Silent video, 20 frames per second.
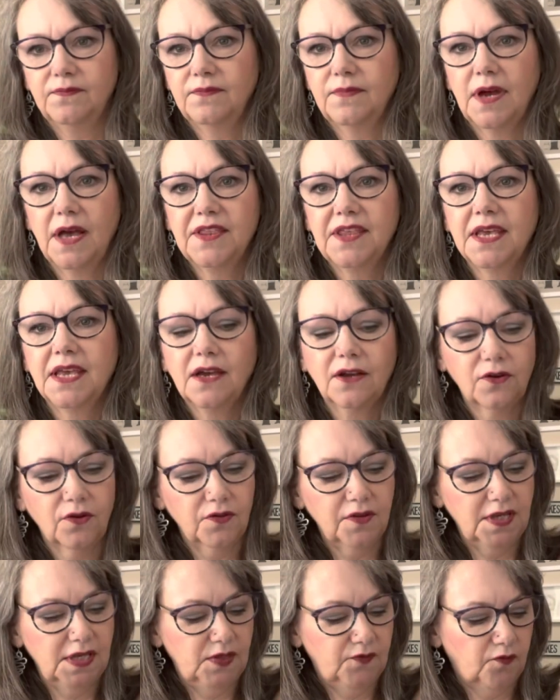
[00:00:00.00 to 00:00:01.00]
I think I got
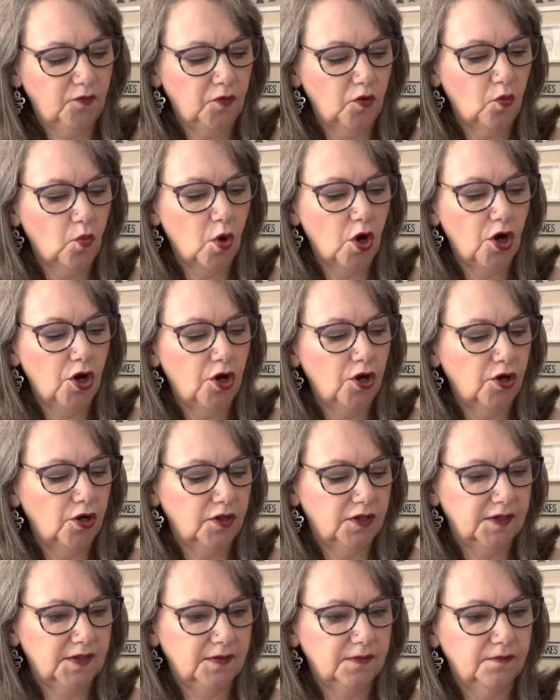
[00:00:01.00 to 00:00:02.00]
these from the
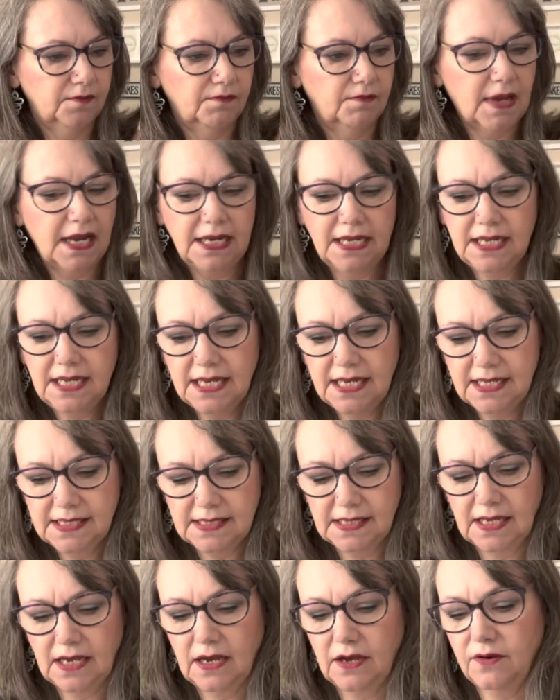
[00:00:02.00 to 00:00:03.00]
works many years
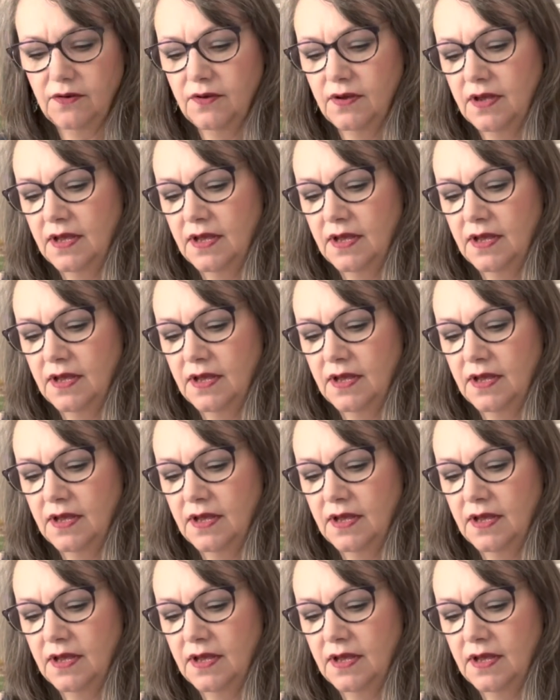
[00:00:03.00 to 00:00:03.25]
ago,